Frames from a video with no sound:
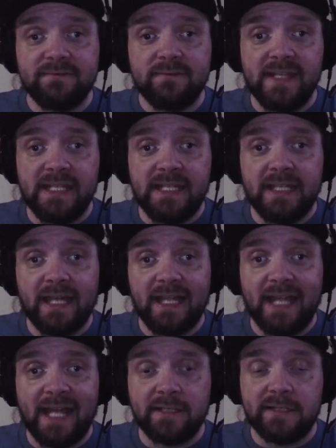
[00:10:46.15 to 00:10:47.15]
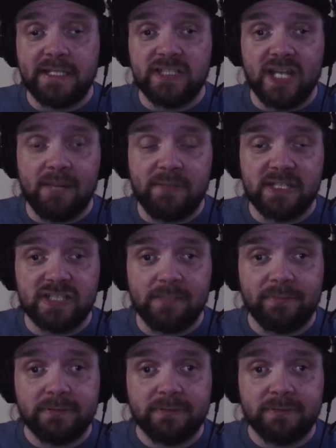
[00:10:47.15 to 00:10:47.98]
the NXT Championship?